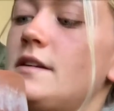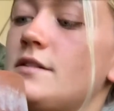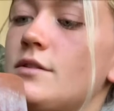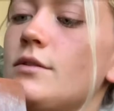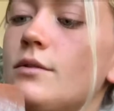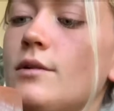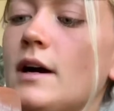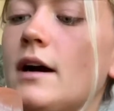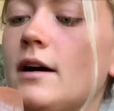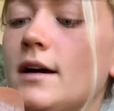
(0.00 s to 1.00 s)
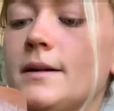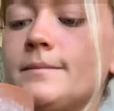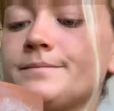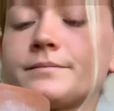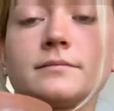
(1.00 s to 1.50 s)
to
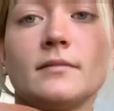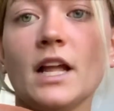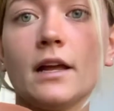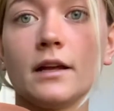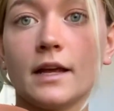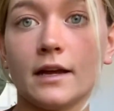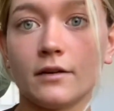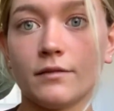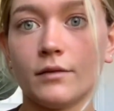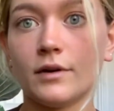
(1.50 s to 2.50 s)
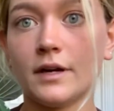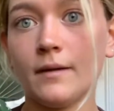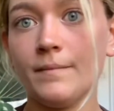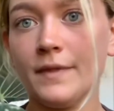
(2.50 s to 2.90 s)
care for.